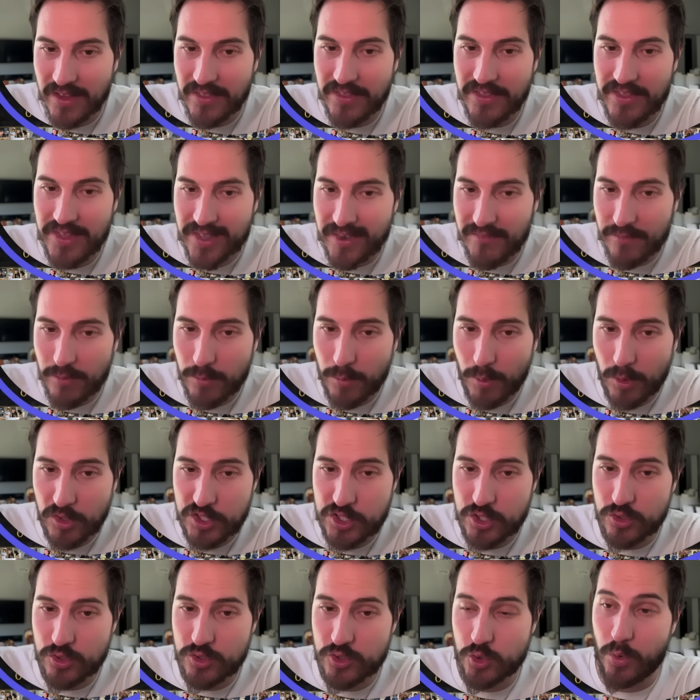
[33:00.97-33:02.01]
they have them
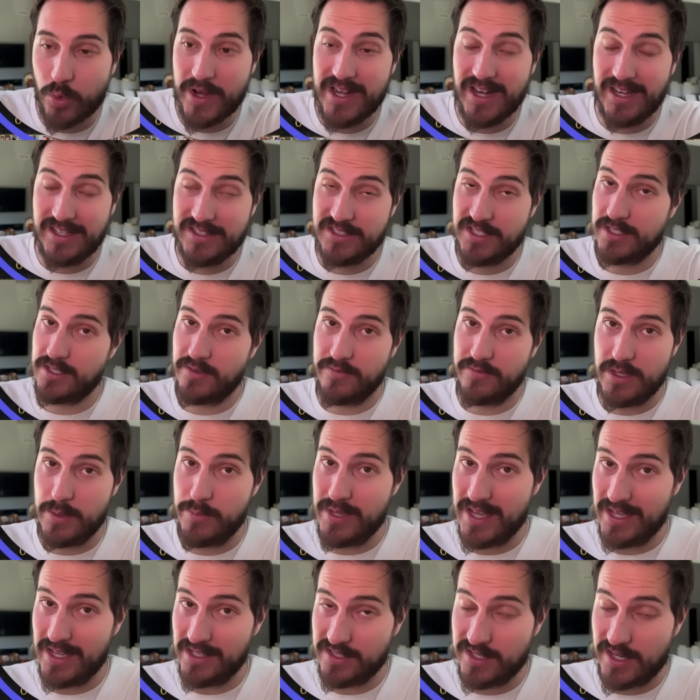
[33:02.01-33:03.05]
only doing 29 cents of
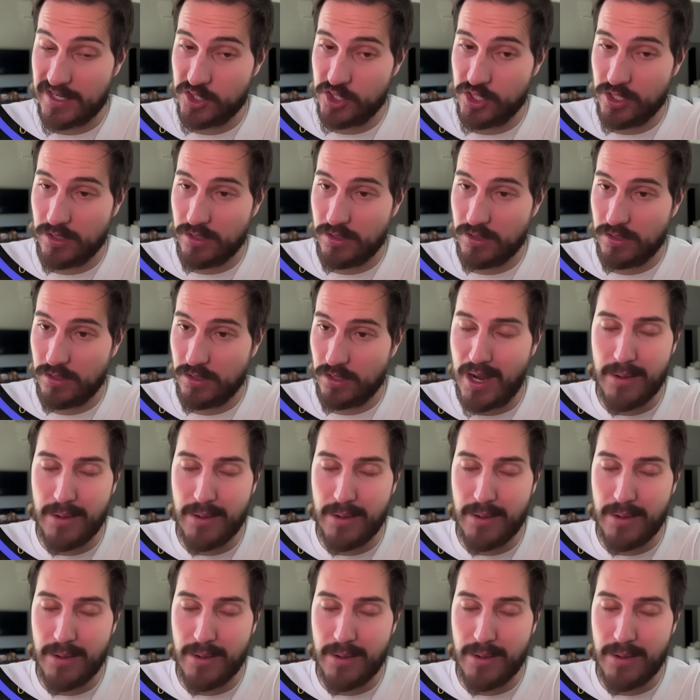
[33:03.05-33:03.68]
EPS next year.